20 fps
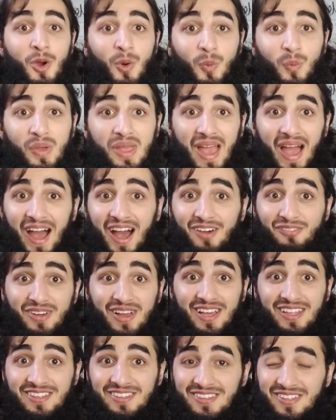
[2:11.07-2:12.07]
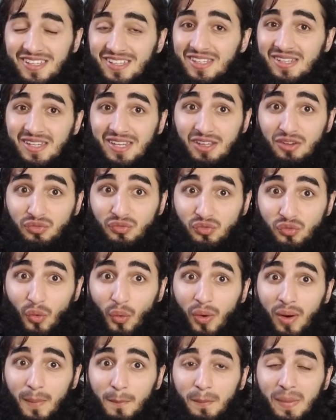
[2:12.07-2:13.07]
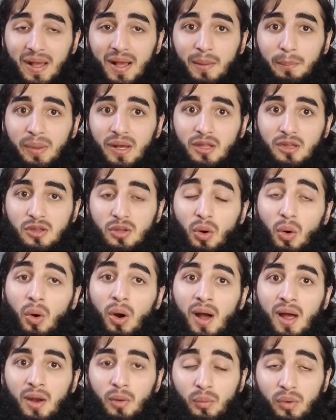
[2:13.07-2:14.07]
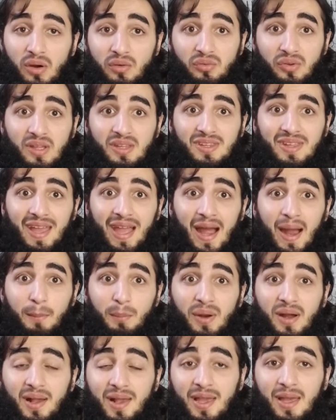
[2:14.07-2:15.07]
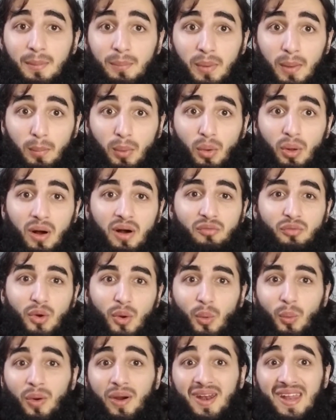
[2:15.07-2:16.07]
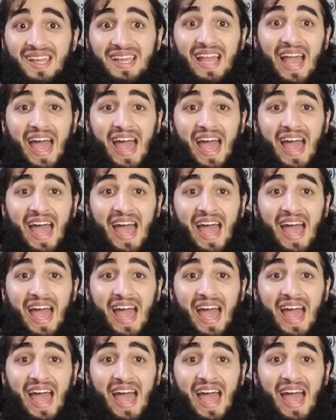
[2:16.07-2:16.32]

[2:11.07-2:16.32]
We have a 64 megapixel rear face camera capable of recording